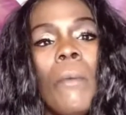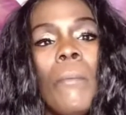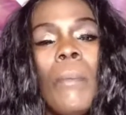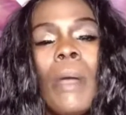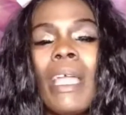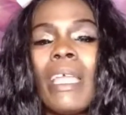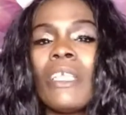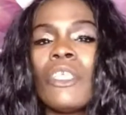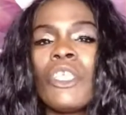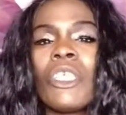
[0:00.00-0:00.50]

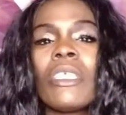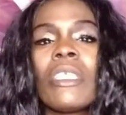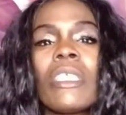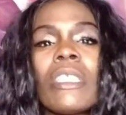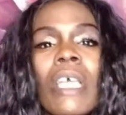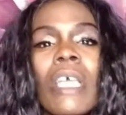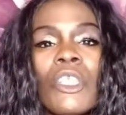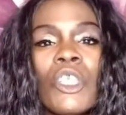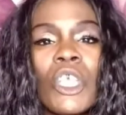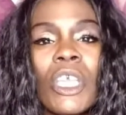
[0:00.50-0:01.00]
But it's
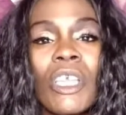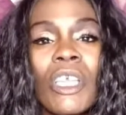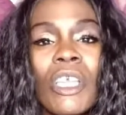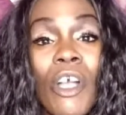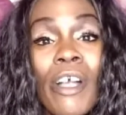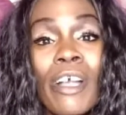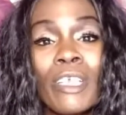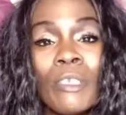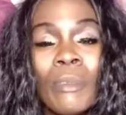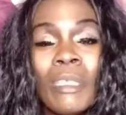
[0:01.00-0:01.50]
just such
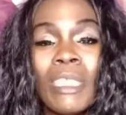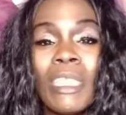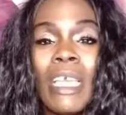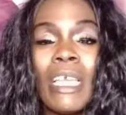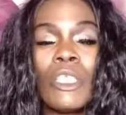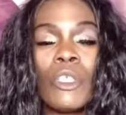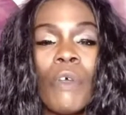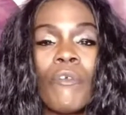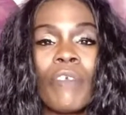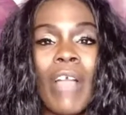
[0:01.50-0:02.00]
encouragement
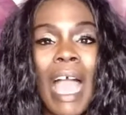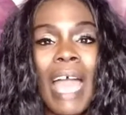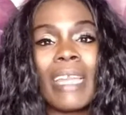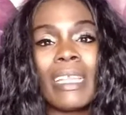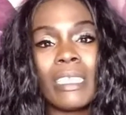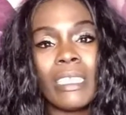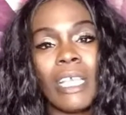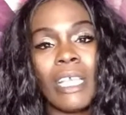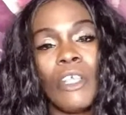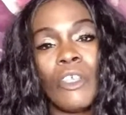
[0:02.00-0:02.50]
today. So if
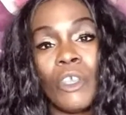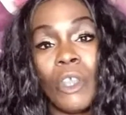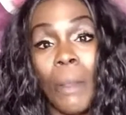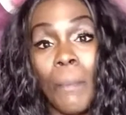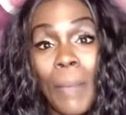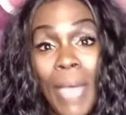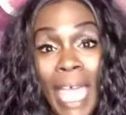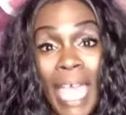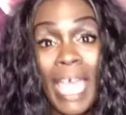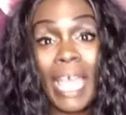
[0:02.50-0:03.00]
God is telling you
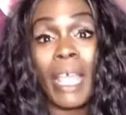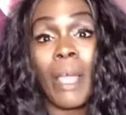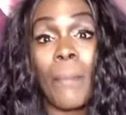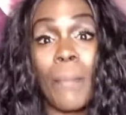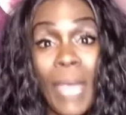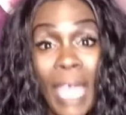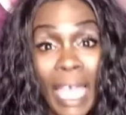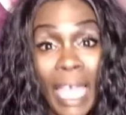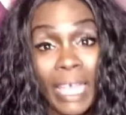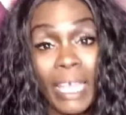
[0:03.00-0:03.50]
to pack,
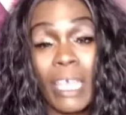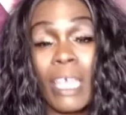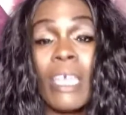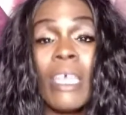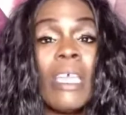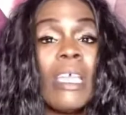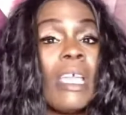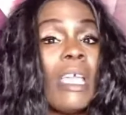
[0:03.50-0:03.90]
pack.